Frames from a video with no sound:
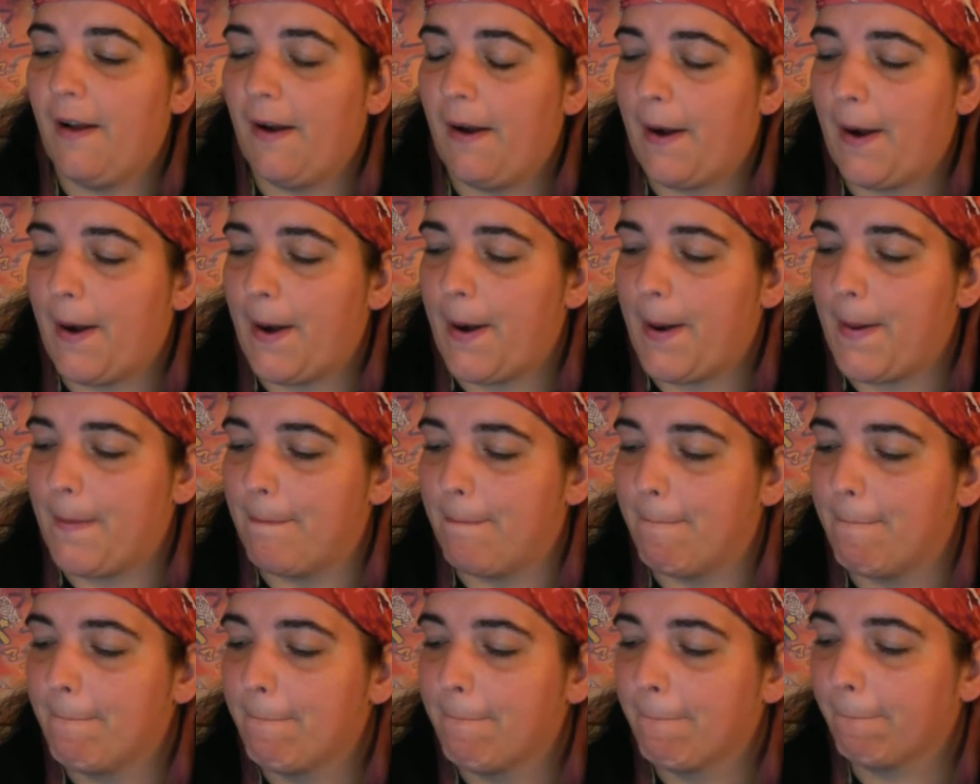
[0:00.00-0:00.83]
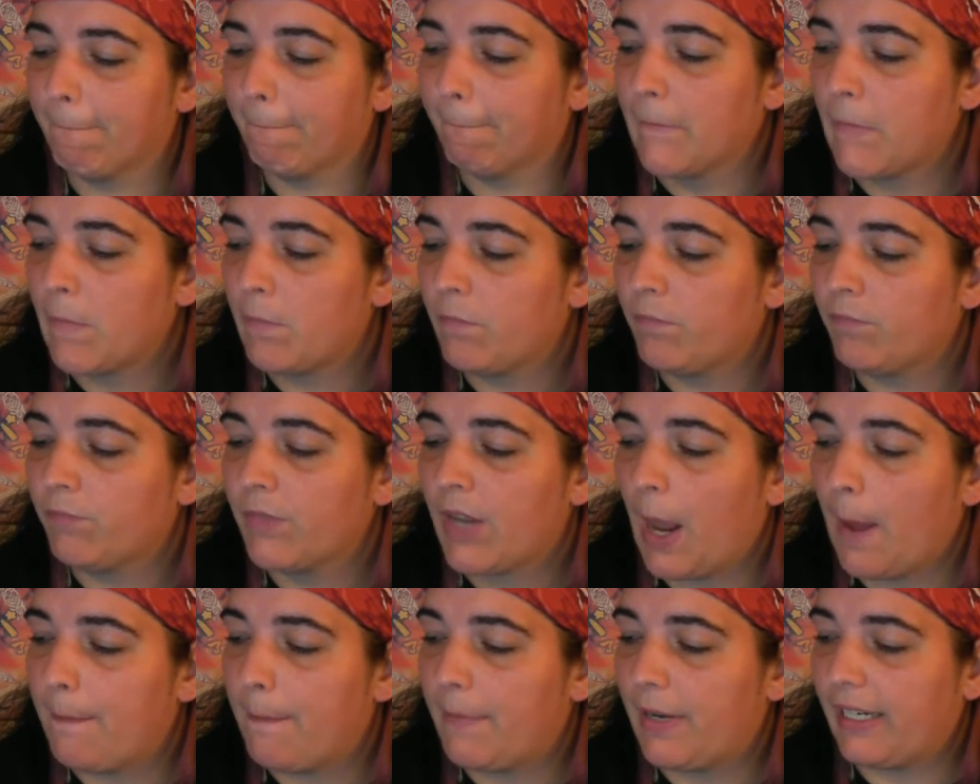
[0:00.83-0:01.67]

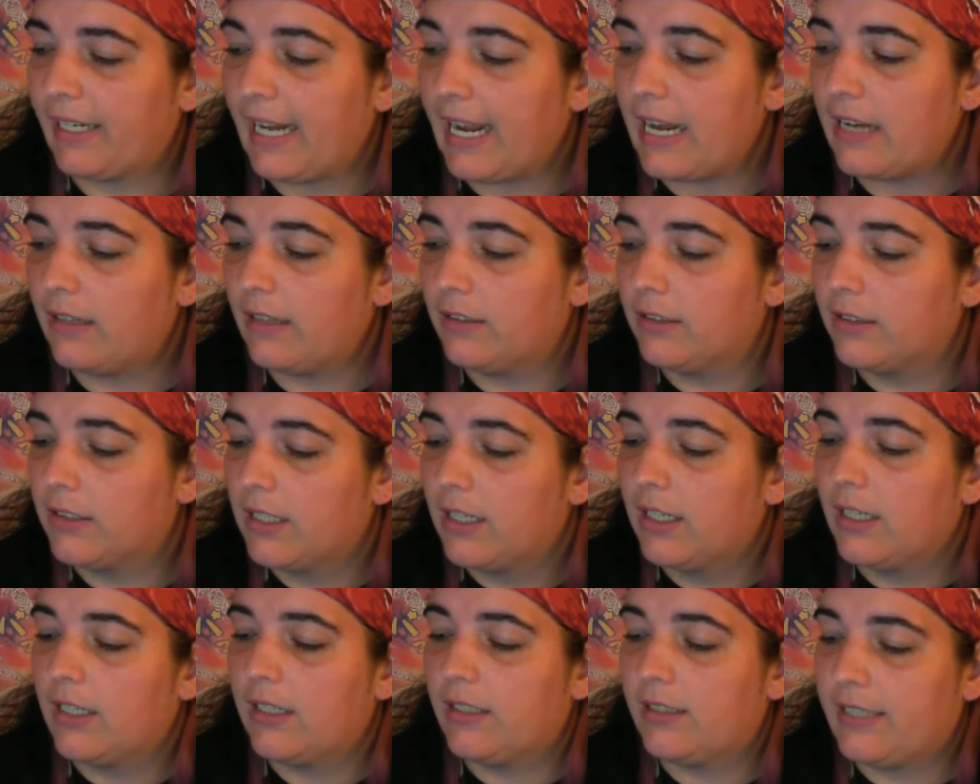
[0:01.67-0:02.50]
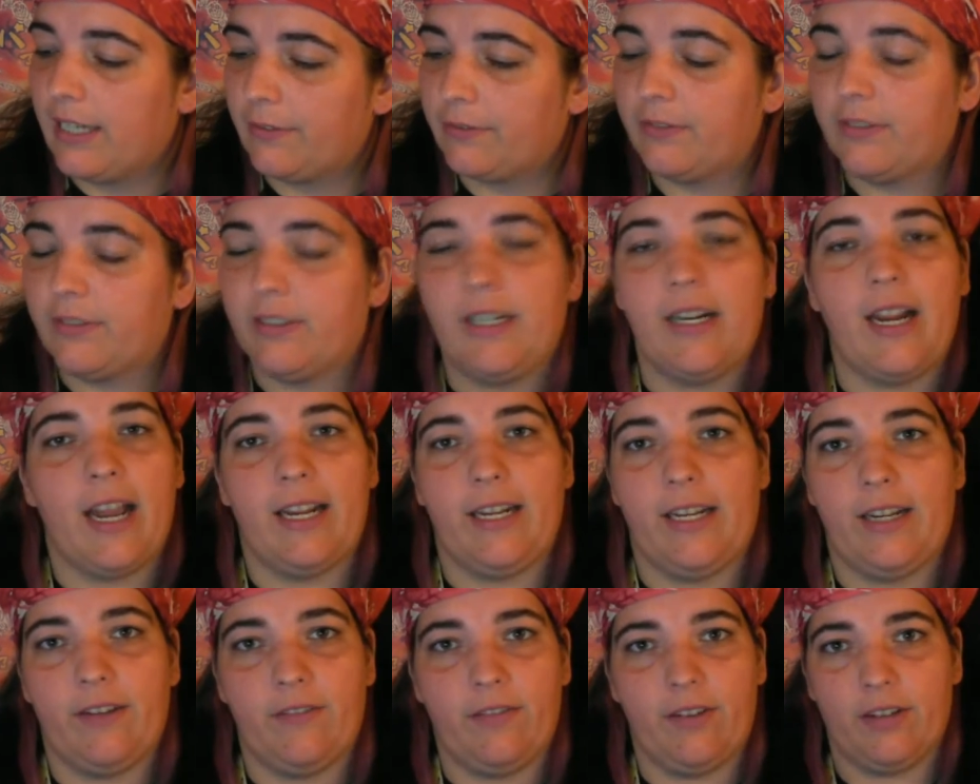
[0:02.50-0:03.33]
But yeah, definitely,
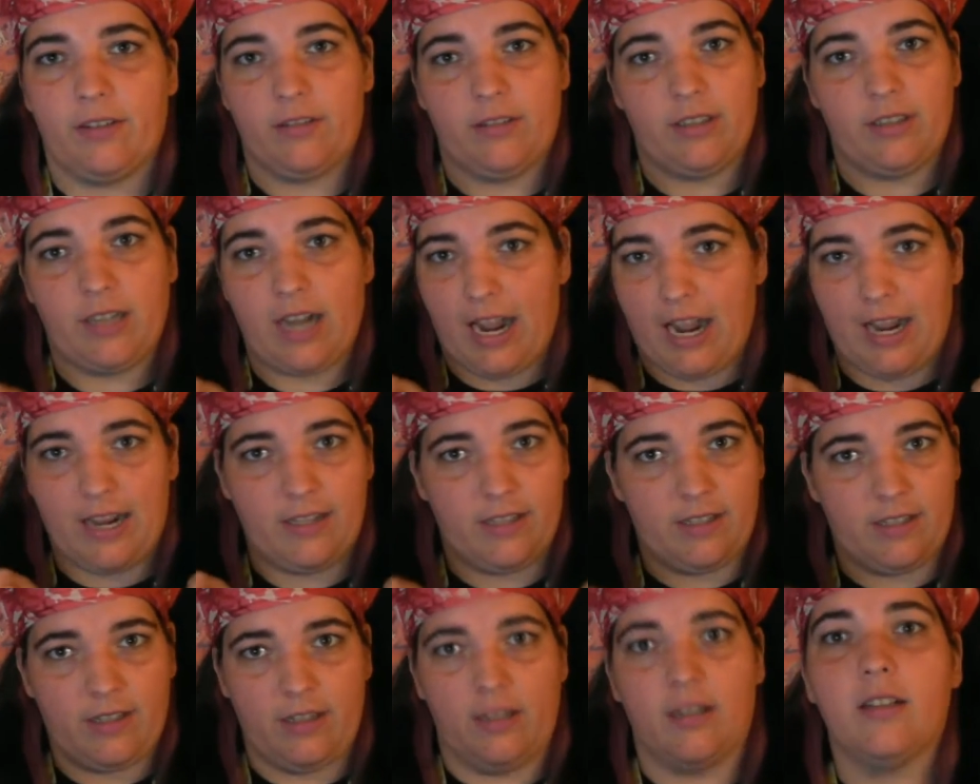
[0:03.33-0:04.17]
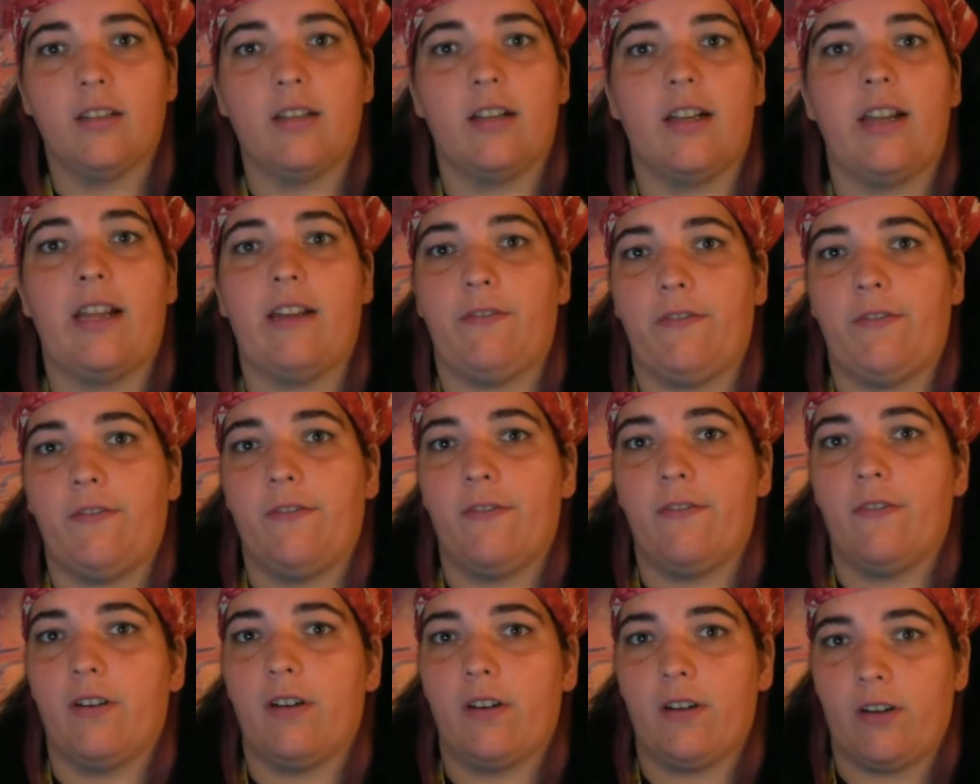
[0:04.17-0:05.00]
I give it, guys, if
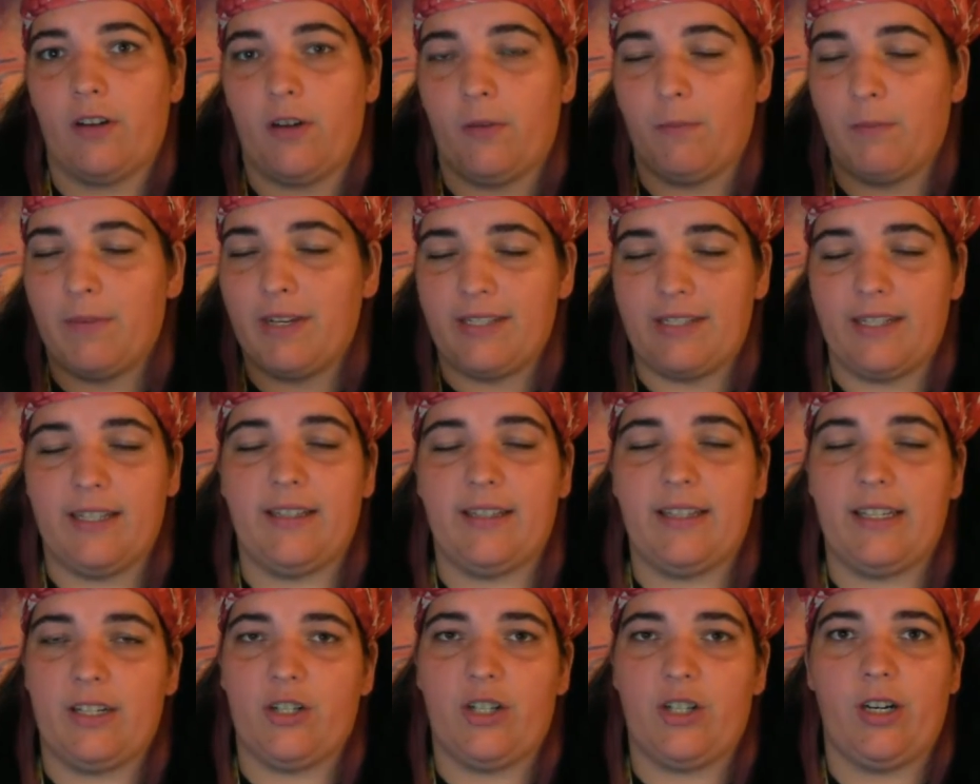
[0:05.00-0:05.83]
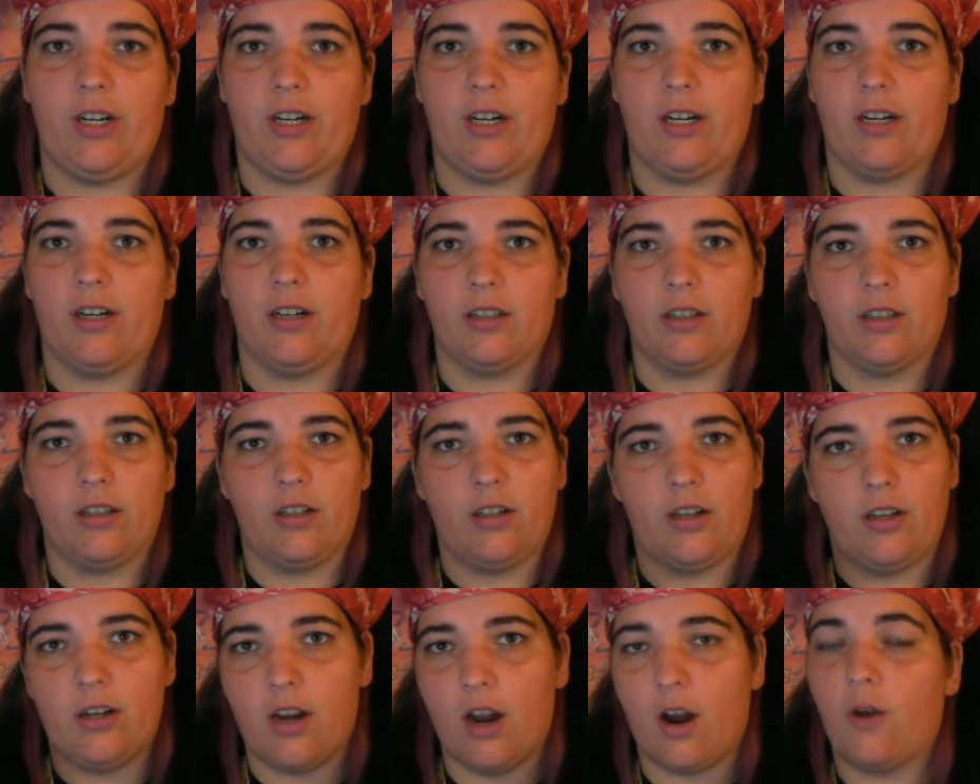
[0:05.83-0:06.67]
you missed it this year,
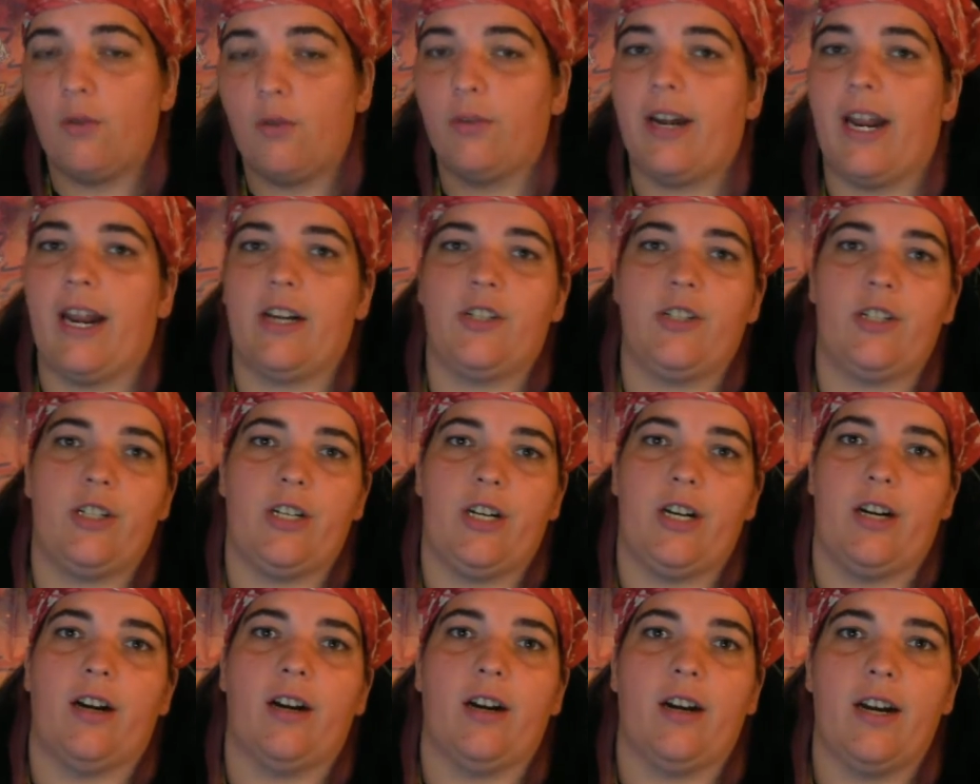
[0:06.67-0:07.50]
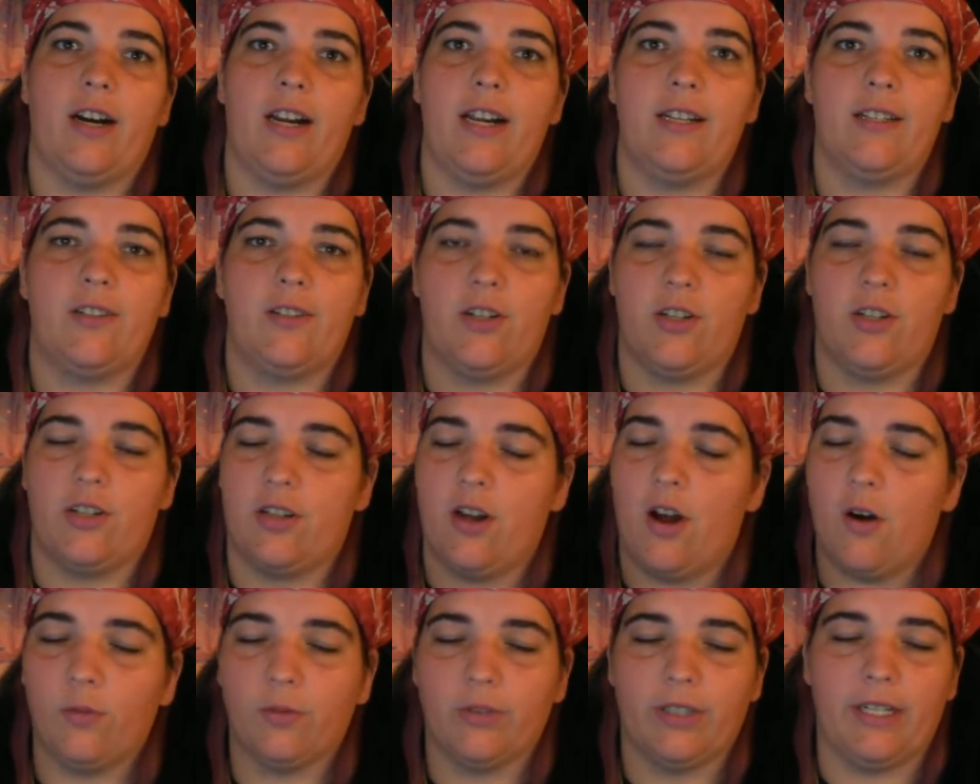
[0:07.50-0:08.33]
go next year. It's
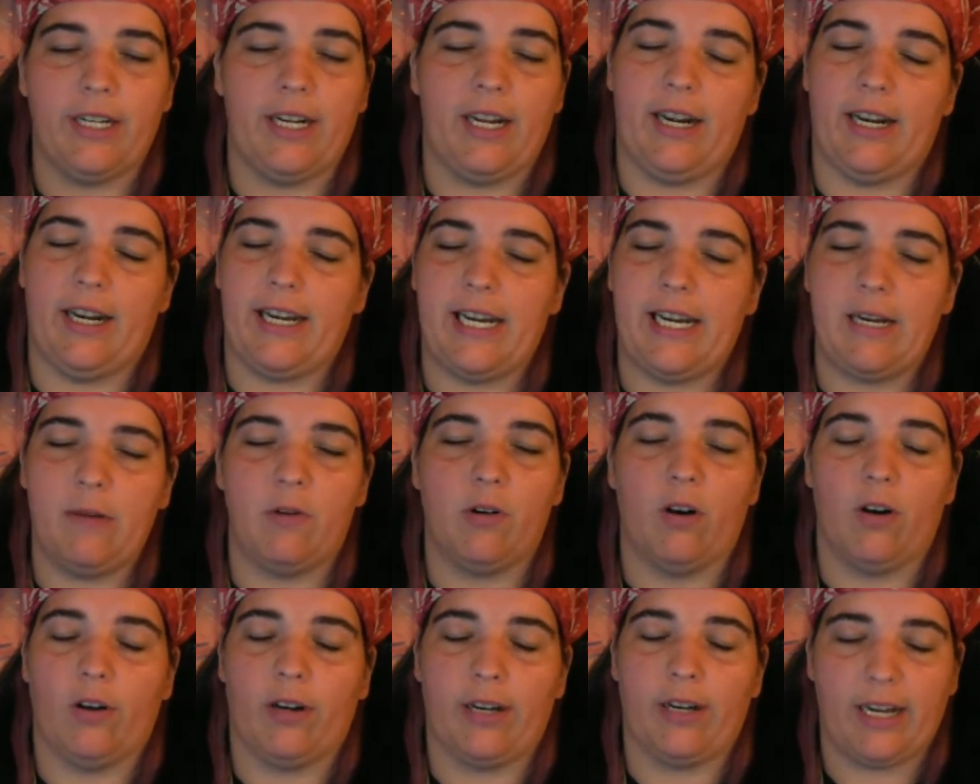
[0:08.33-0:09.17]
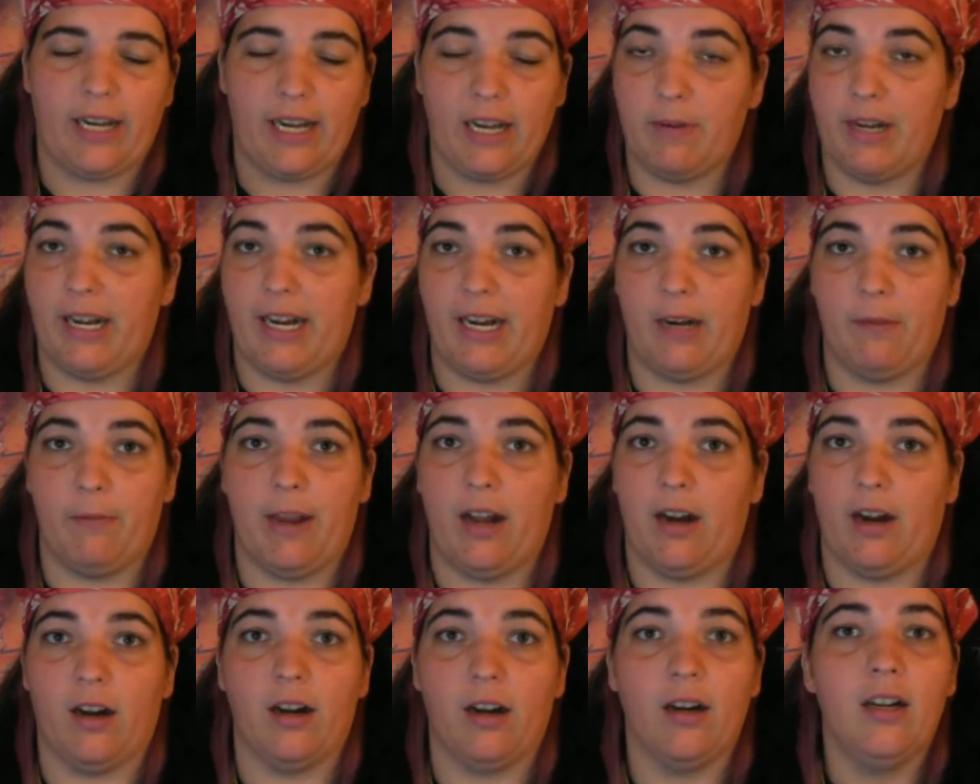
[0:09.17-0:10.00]
just only going to keep growing, keep getting
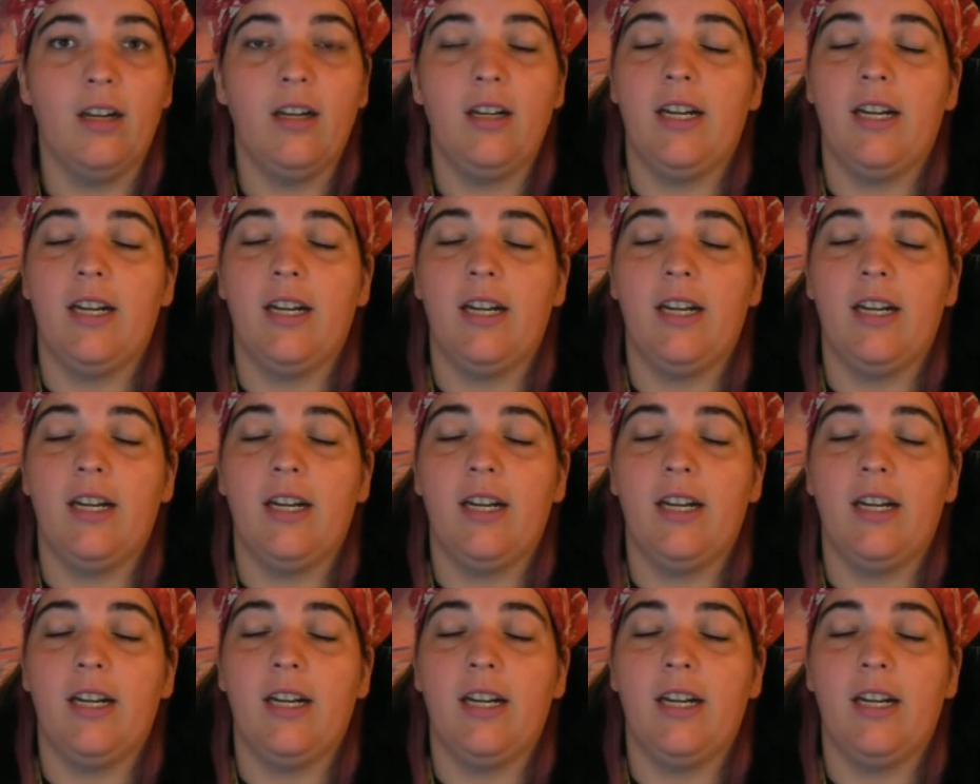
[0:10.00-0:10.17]
better.